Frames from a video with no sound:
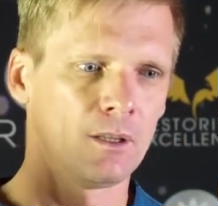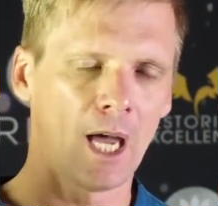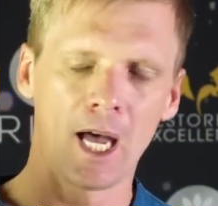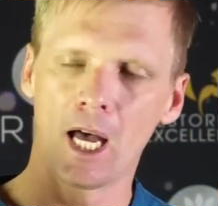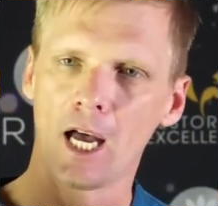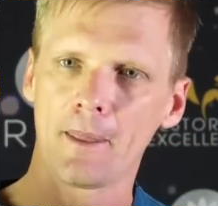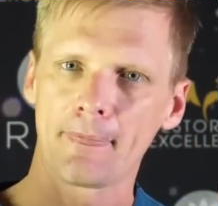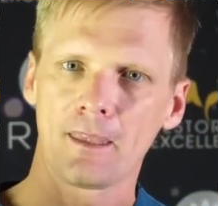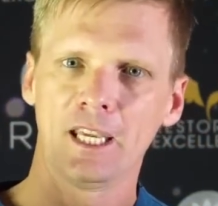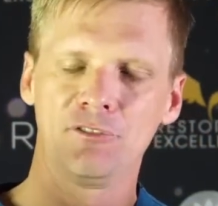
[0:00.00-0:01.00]

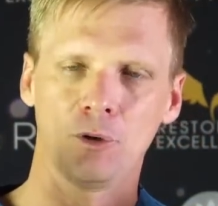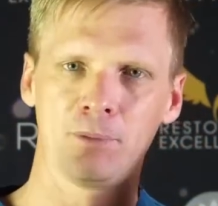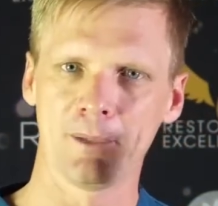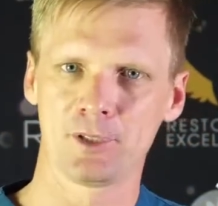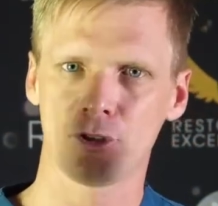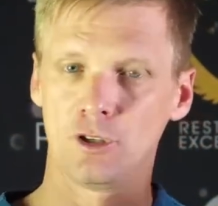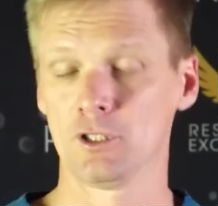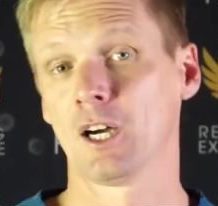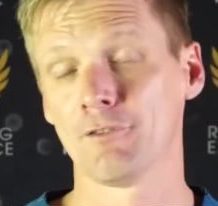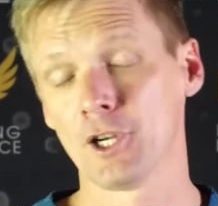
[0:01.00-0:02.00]
if your preps are too
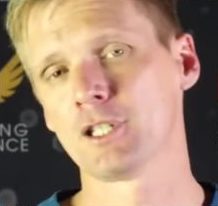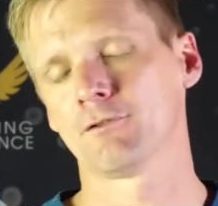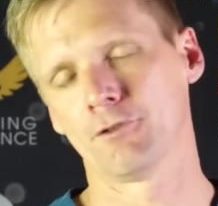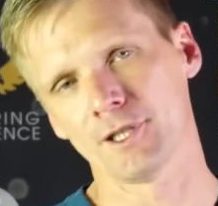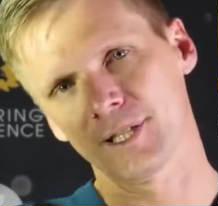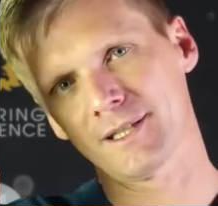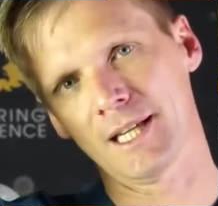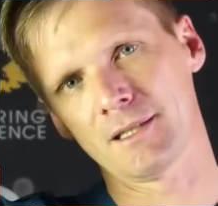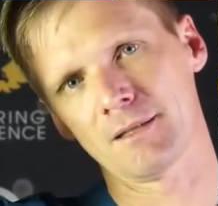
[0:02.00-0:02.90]
divergent, for instance,